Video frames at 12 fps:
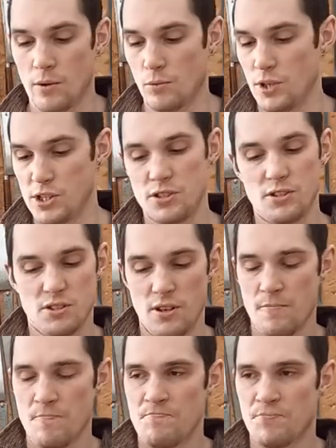which
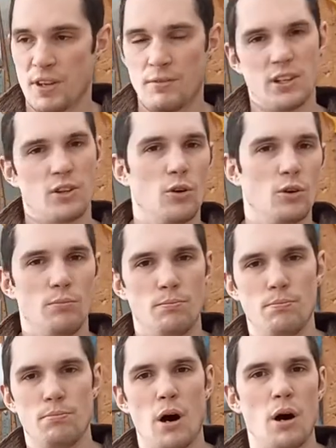I think they call
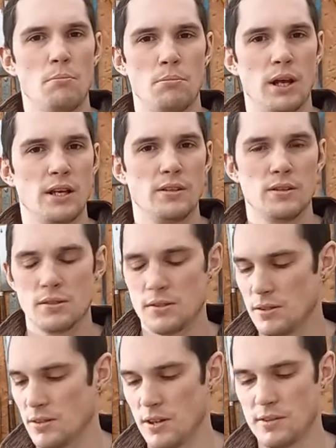them palm
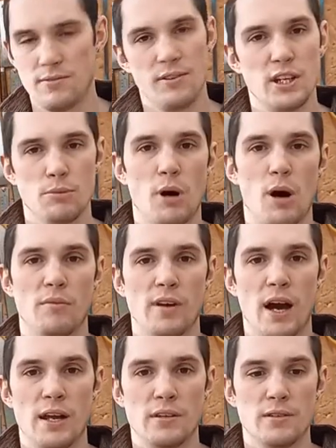planers. They fit in the palm of your
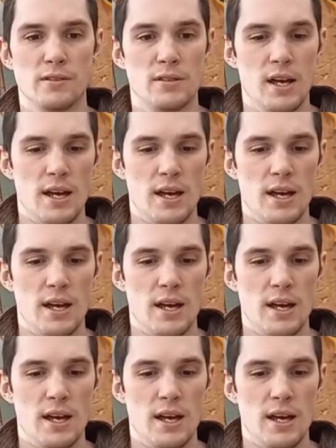hand.